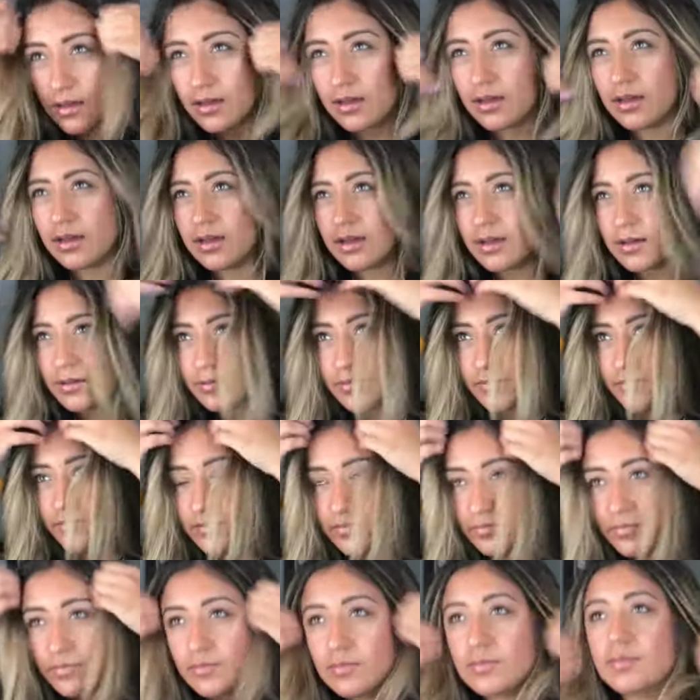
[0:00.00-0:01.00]
And
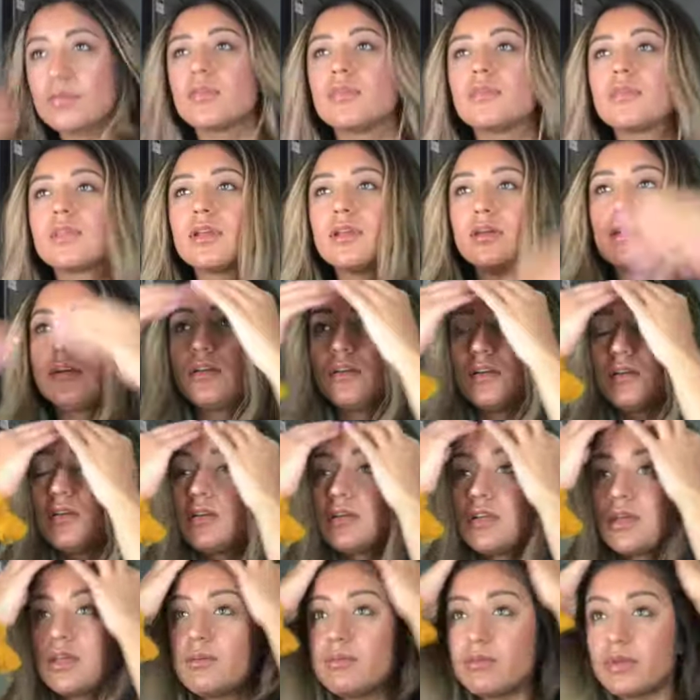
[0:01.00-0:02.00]

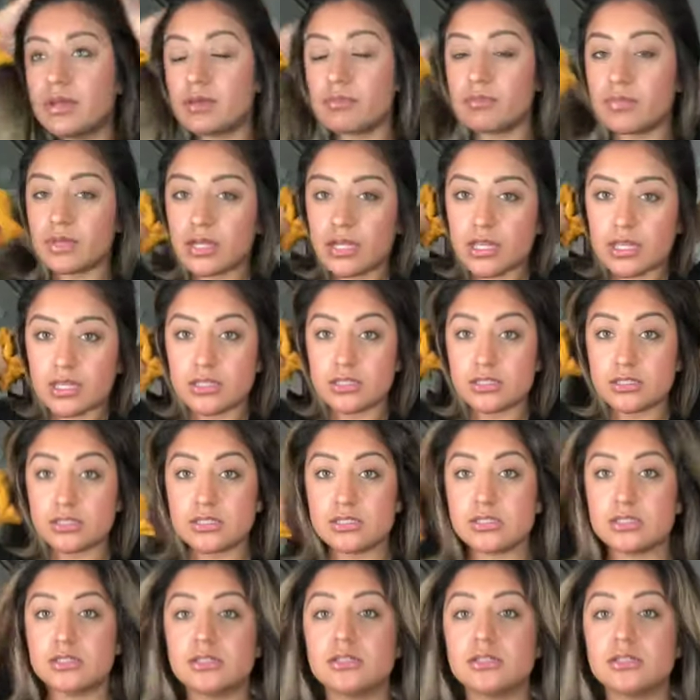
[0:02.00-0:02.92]
give me a minute.